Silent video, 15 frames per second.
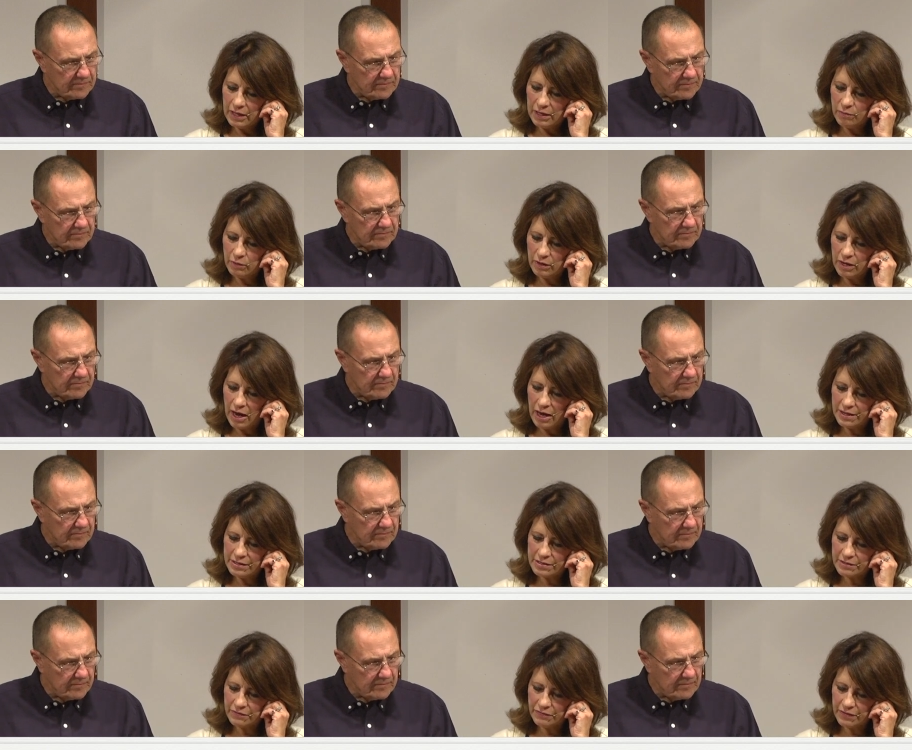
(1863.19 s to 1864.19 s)
Speaker 1: He will guide
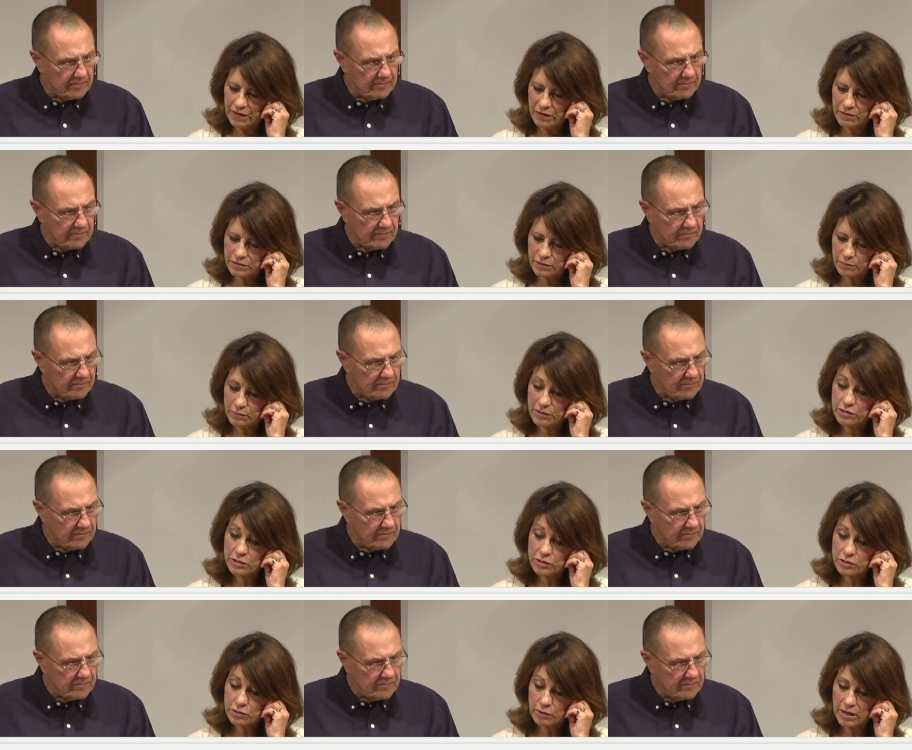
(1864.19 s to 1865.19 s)
his affairs with
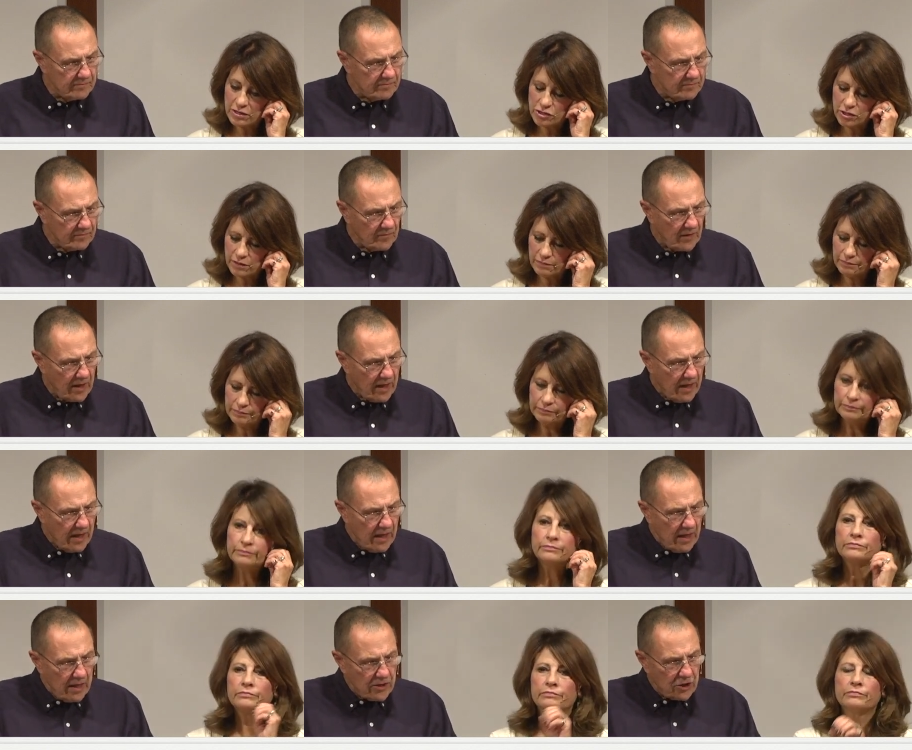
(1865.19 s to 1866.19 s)
discretion.
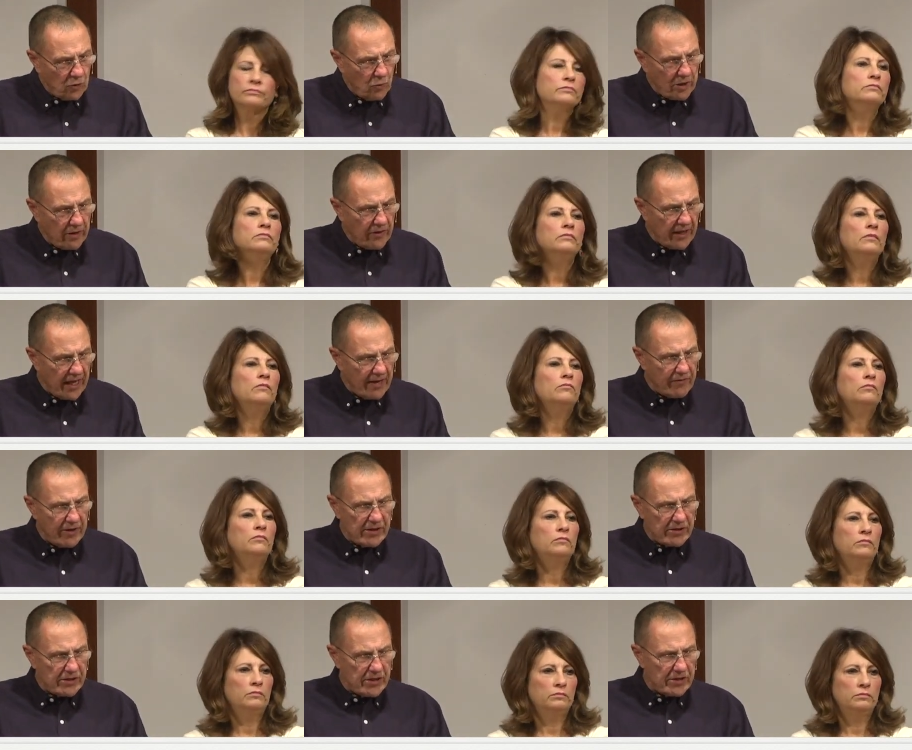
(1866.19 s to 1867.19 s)
Speaker 2: So, one of the
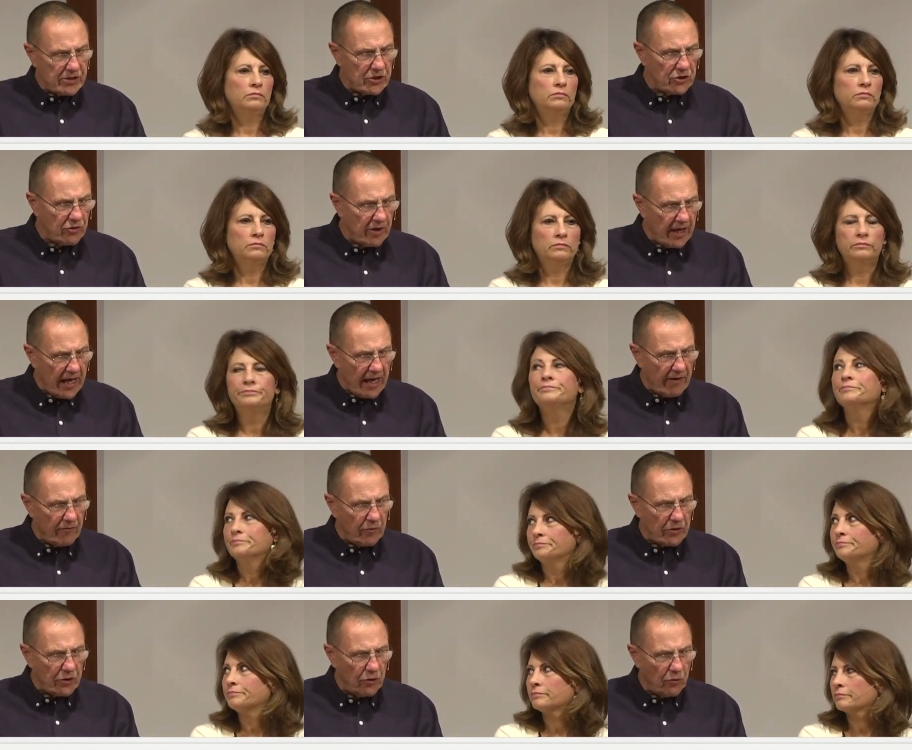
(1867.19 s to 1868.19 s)
evidences that you
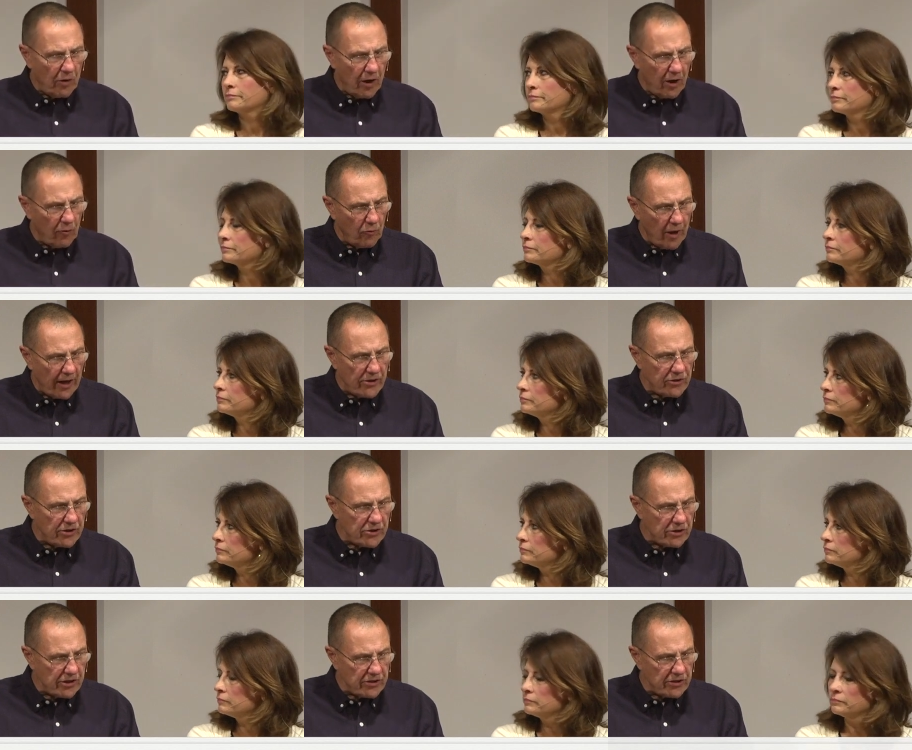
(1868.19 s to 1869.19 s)
have when you are
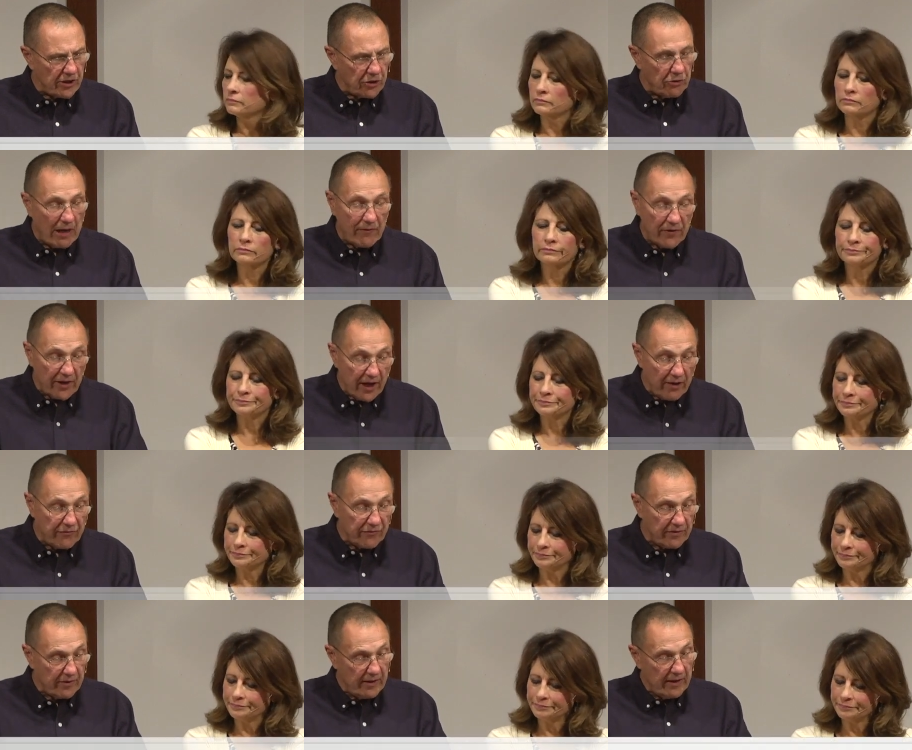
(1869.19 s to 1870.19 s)
righteous is that you have
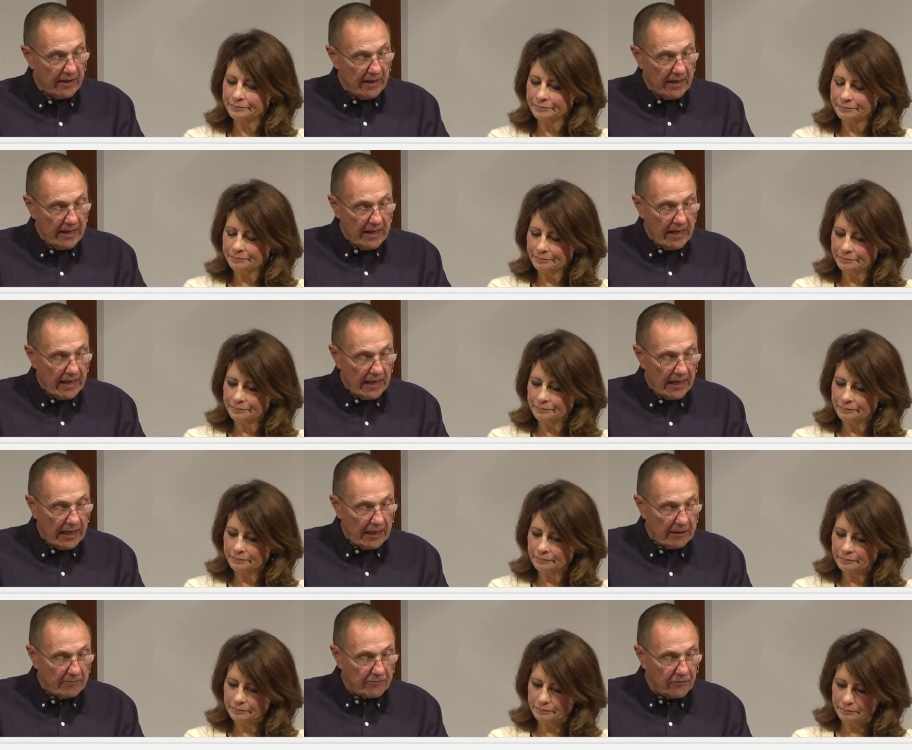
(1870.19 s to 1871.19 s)
enough
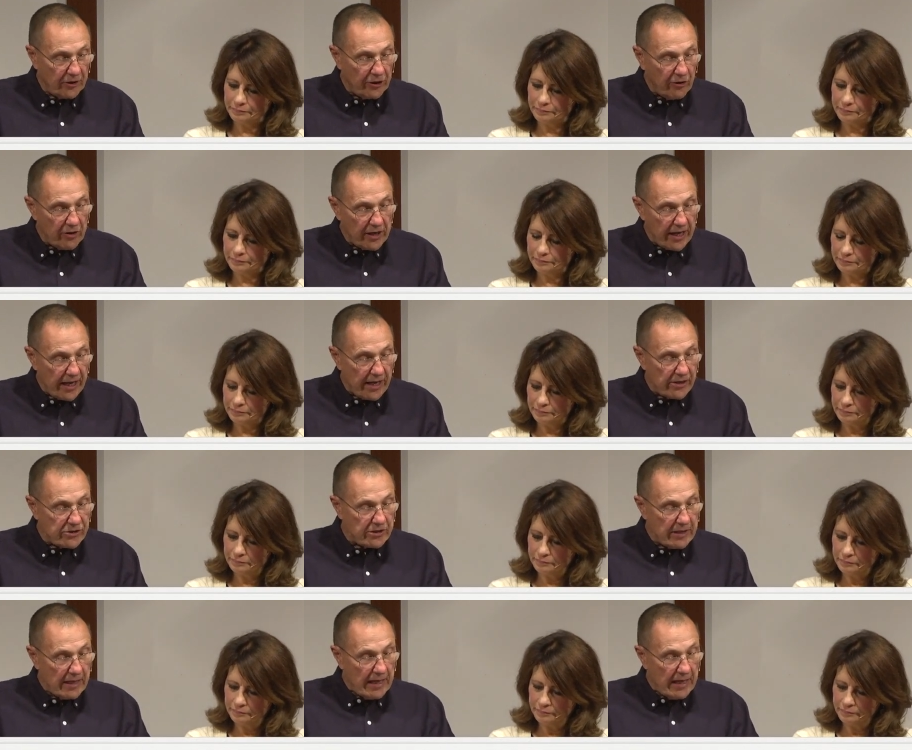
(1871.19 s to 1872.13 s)
uh, for your needs,